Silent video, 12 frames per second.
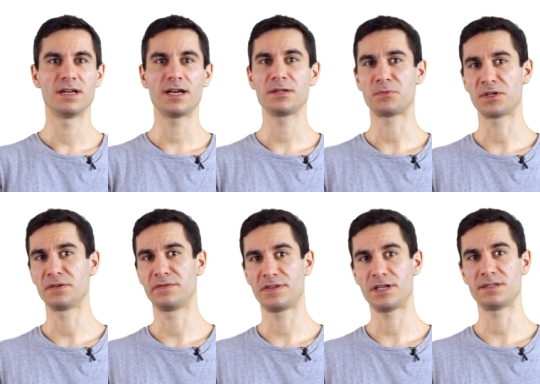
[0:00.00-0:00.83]
add one
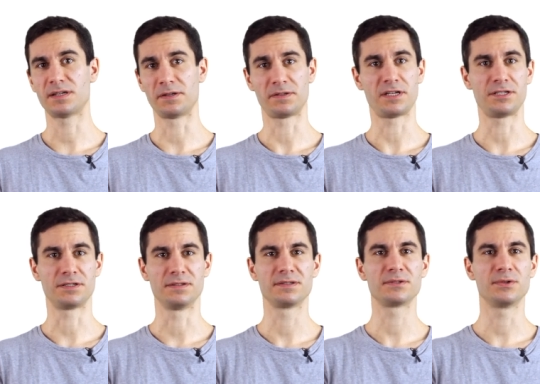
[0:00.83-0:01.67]
of these
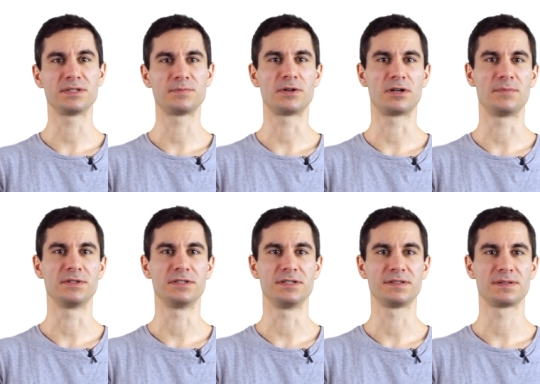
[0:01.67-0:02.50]
annotations to its
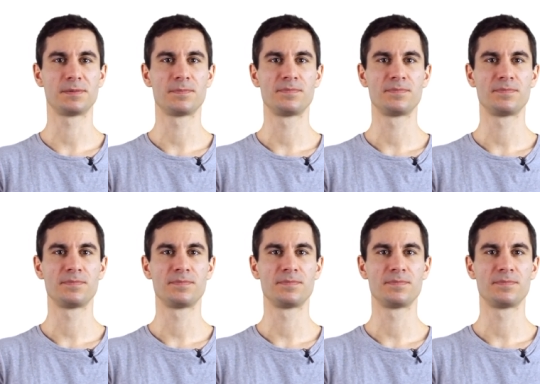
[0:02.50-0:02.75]
parameters.